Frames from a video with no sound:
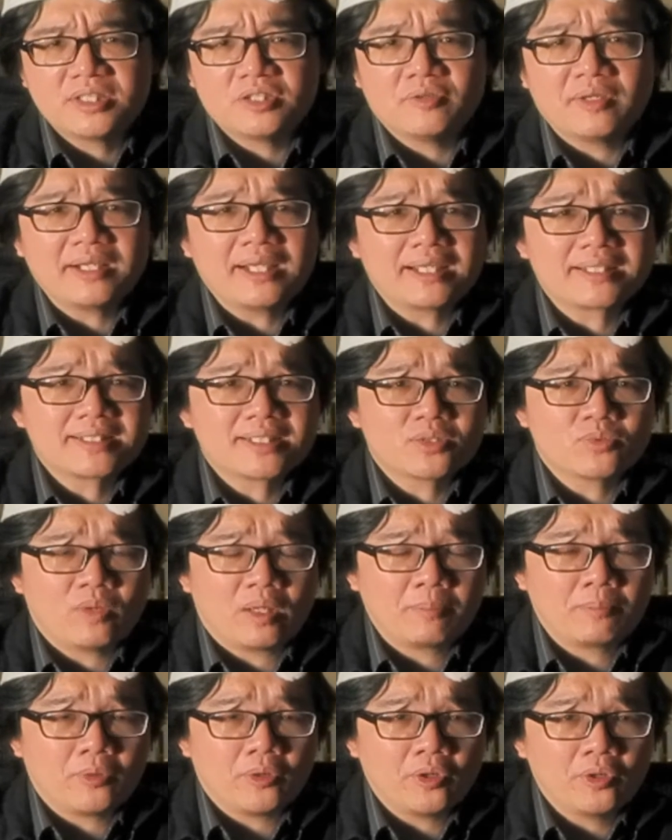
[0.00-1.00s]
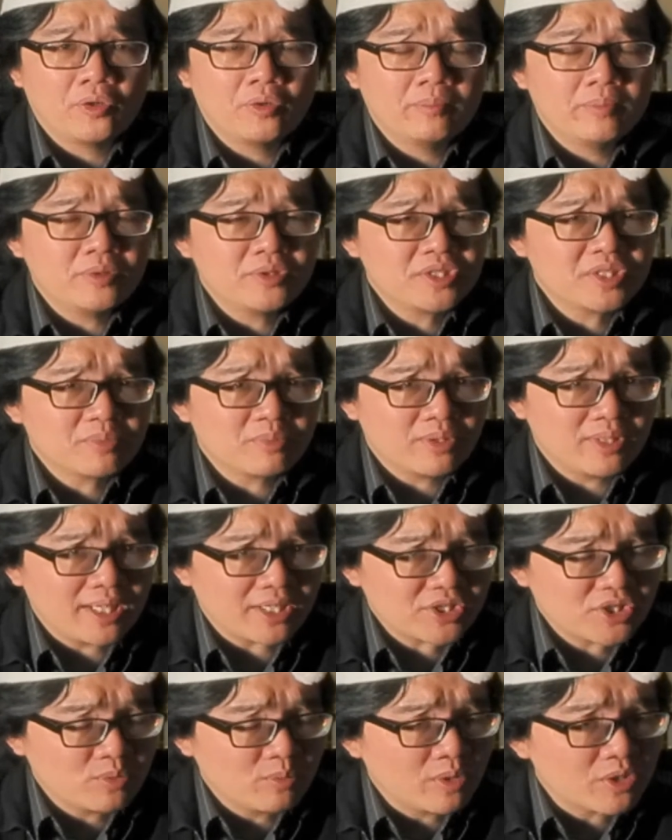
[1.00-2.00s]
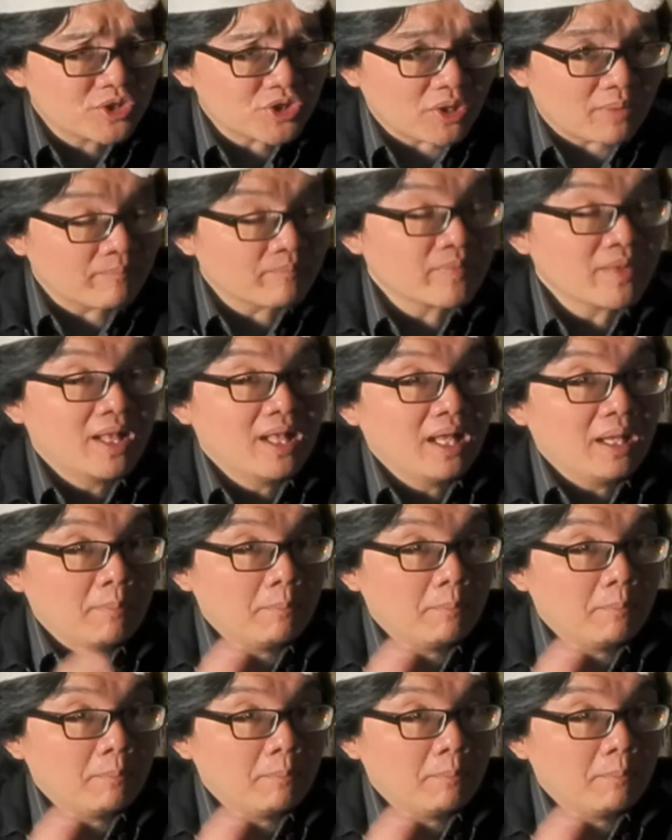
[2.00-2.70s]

Direct Access 1.0 music production workshop,